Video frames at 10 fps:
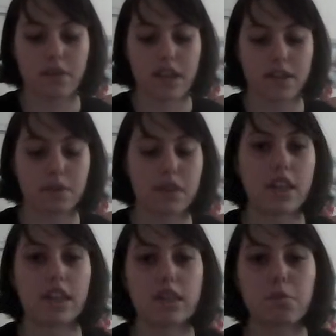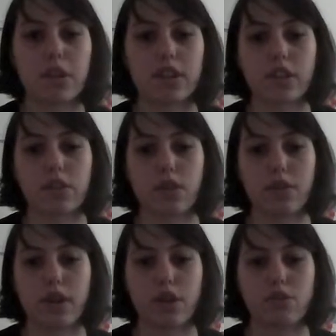things within this book that sort
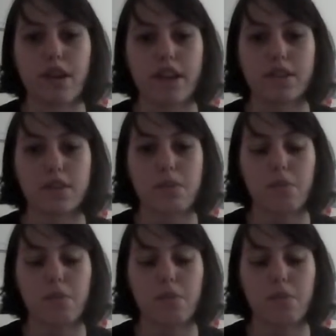of address